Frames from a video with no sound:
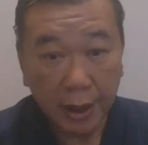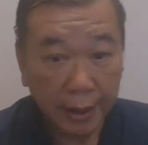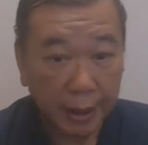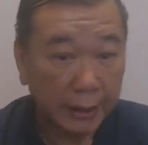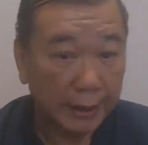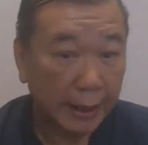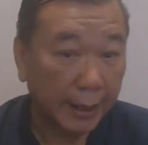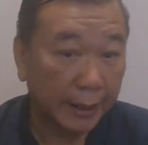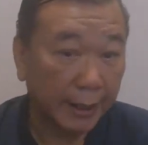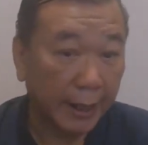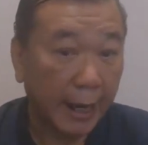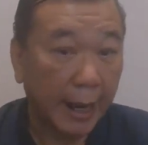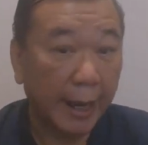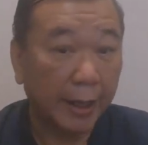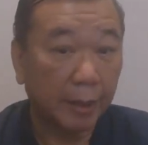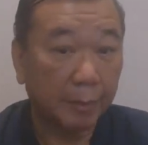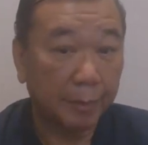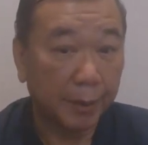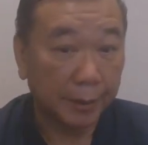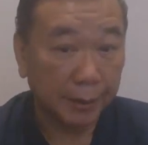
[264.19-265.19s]
That's under
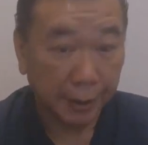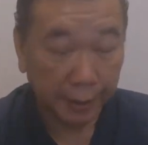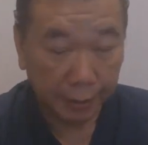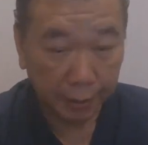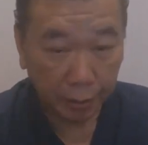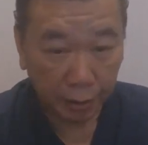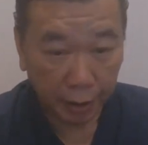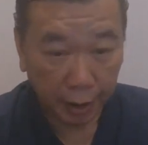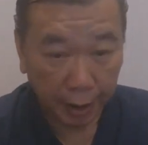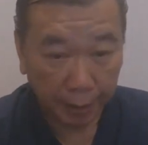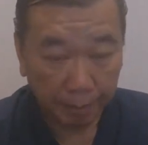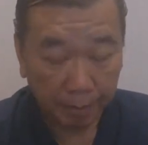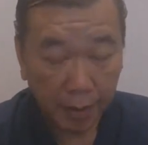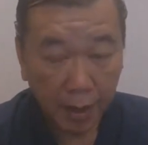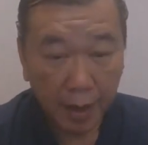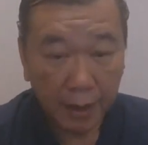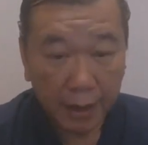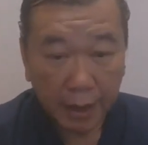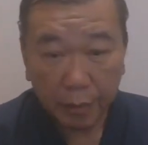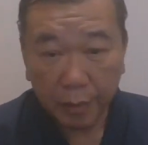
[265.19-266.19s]
allopathic. Okay.
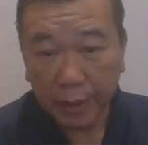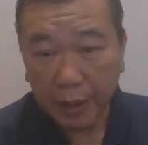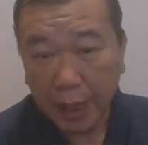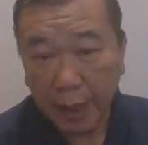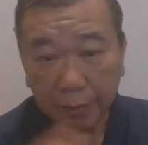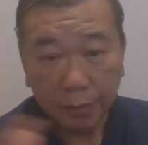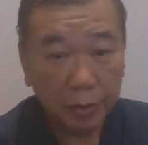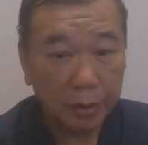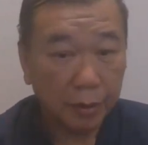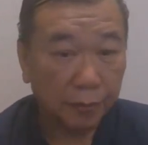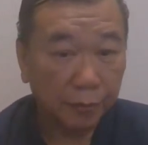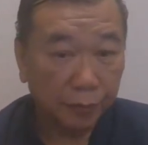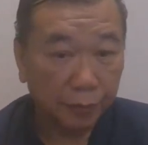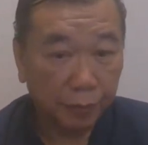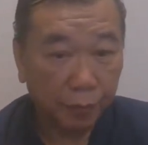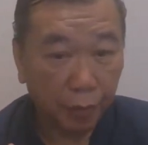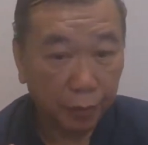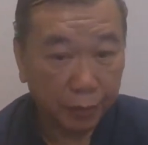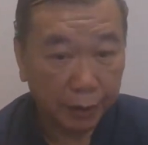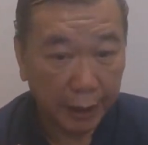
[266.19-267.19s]
Then we come to the
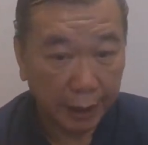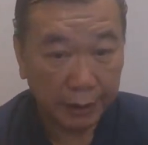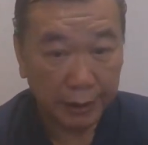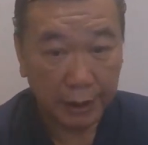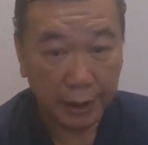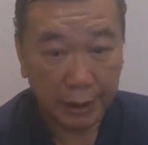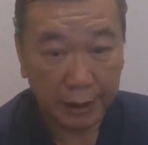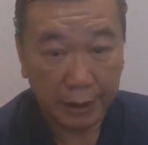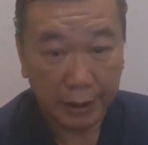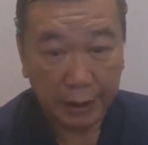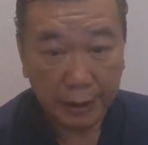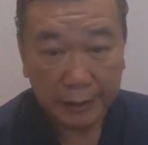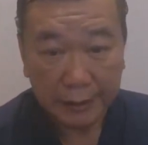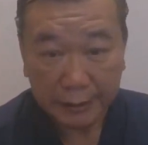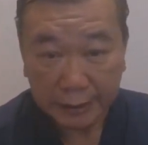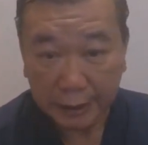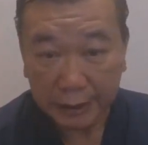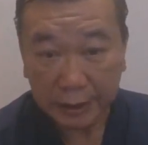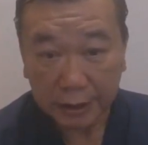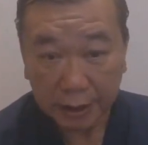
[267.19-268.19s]
fourth category,
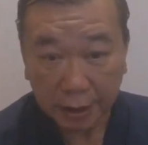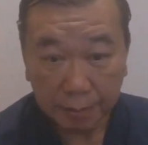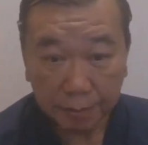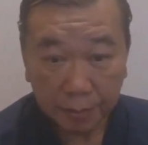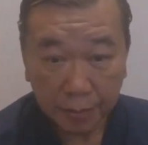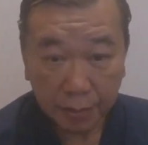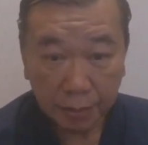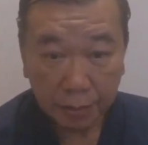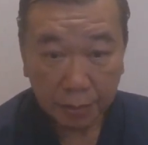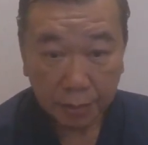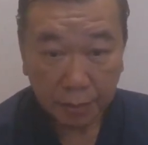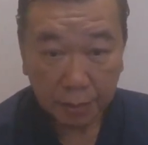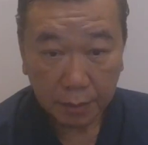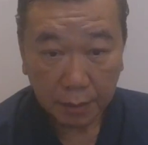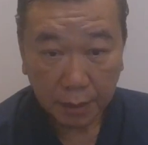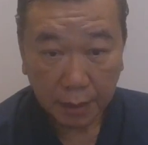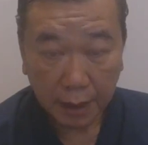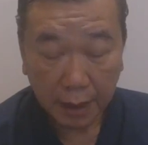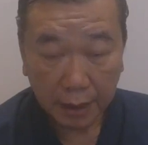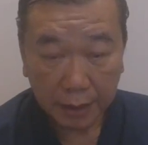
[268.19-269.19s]
system,
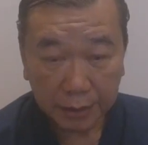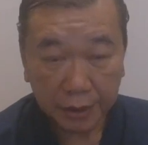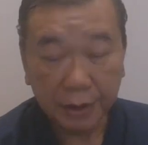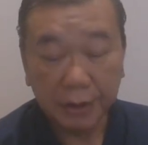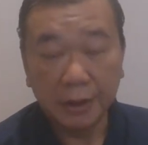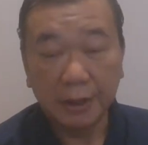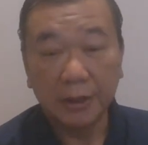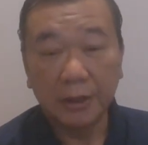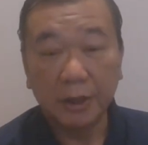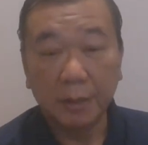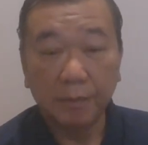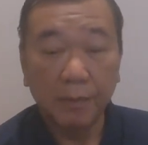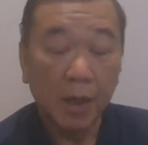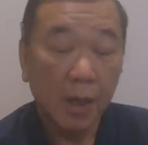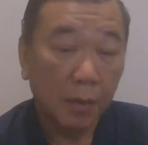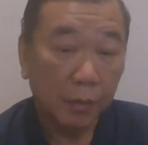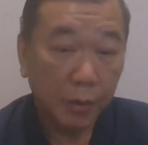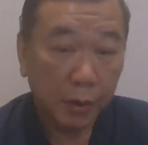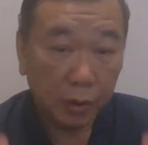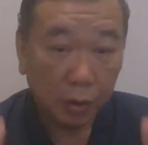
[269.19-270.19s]
treat system.
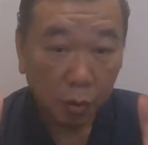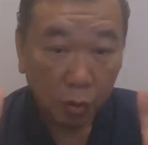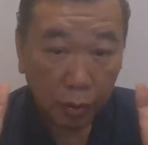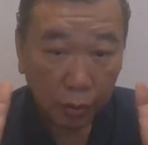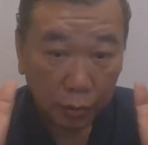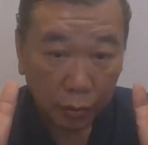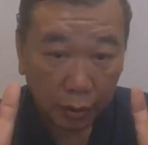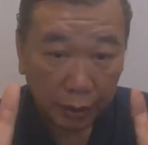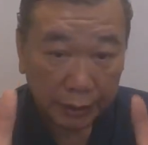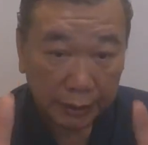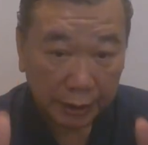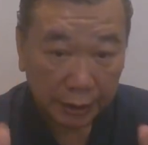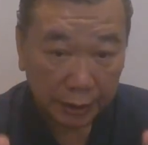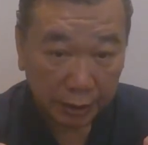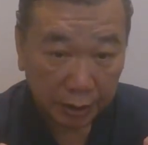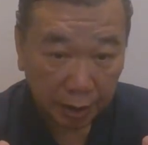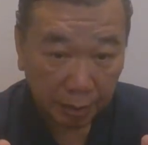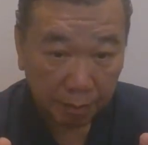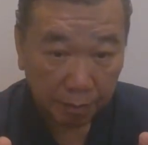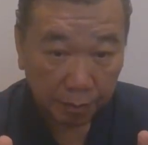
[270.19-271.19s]
We go into the
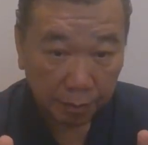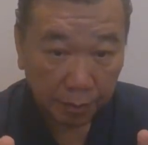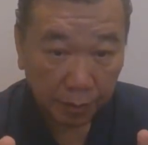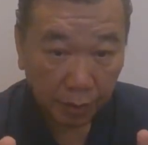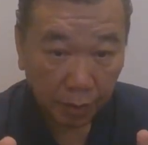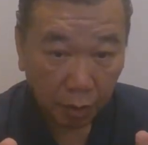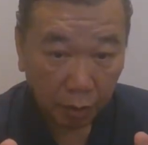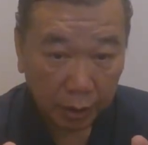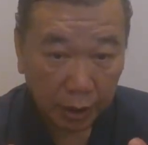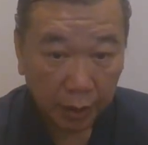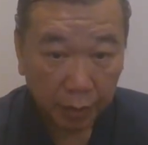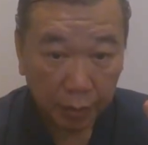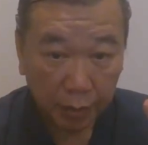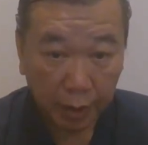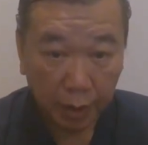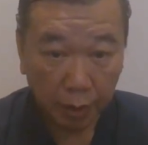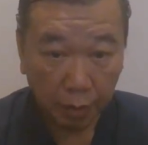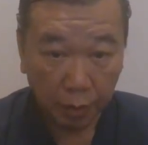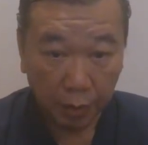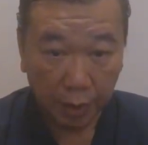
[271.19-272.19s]
system. Okay,
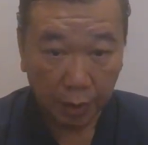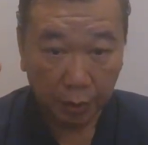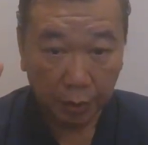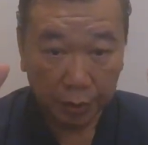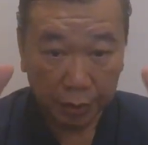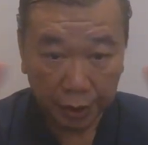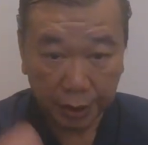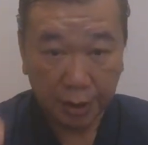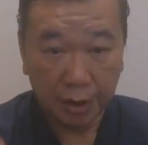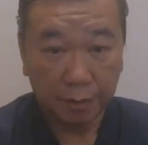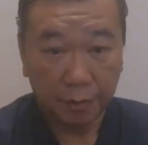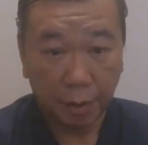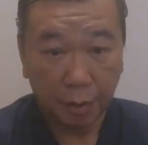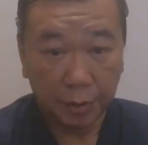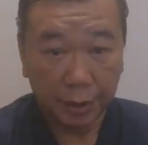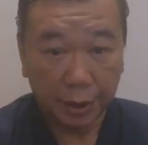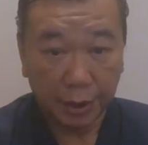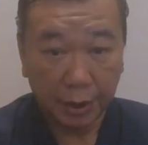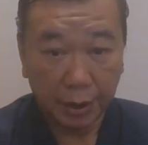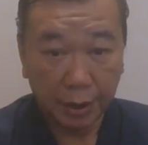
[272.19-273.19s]
we treat the
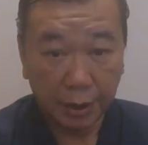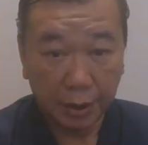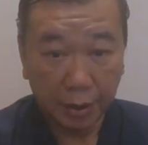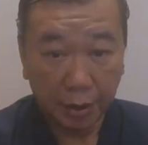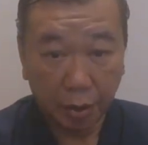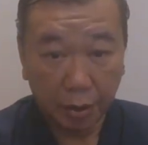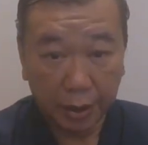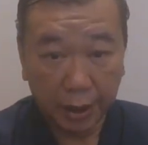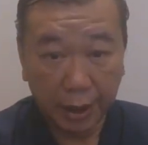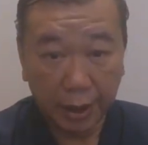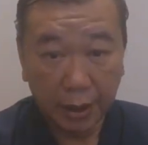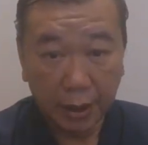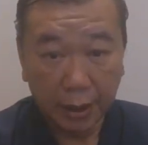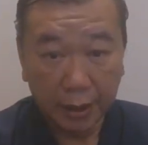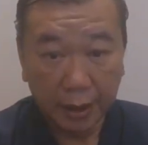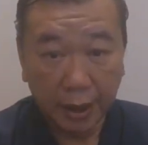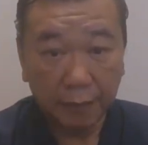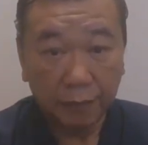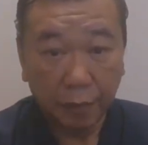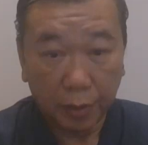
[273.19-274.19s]
body. Okay,
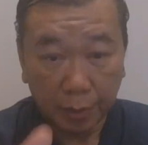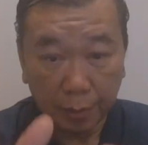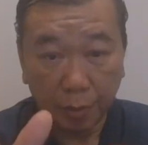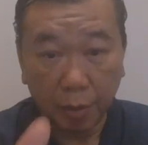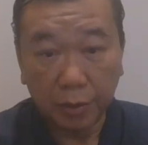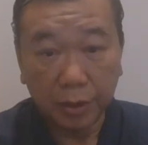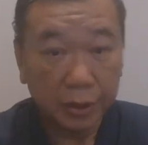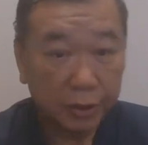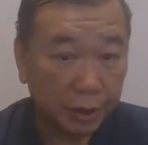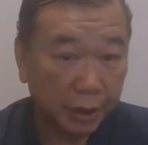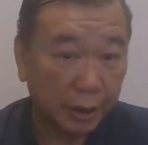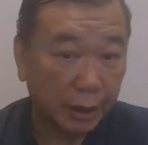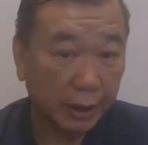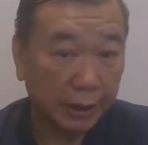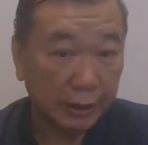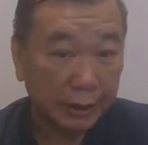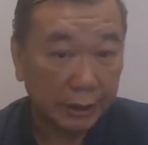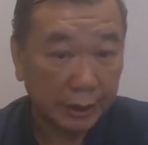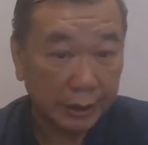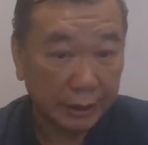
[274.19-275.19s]
then for the body, treat the
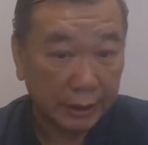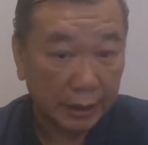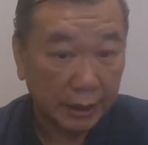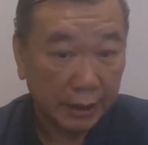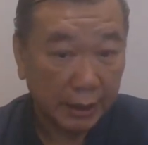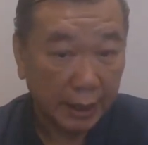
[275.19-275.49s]
disease.